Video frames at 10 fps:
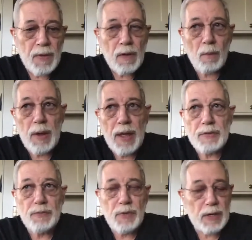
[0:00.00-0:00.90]
And we have
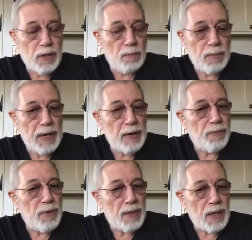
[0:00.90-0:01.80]
to completely
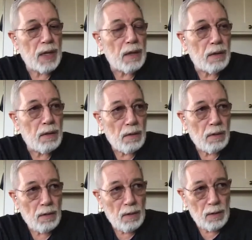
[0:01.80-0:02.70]
rethink
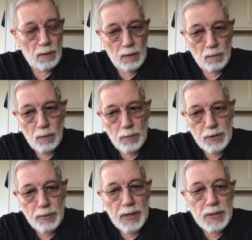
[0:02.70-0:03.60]
what we're
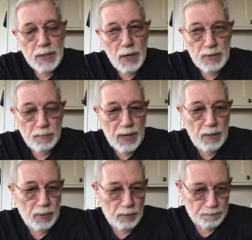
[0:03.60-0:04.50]
doing in terms of
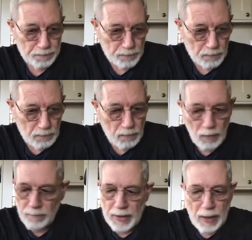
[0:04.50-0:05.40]
people.
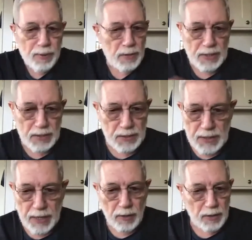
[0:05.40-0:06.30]
Forget process and
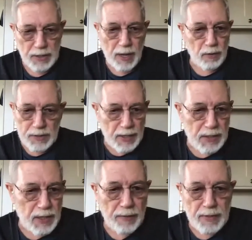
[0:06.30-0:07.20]
technology, that will take
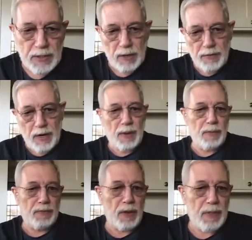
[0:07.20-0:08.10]
care of itself anyway,
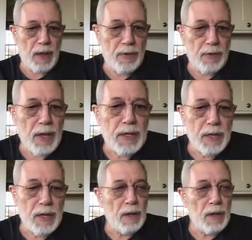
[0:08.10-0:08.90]
we've known that for years, yeah?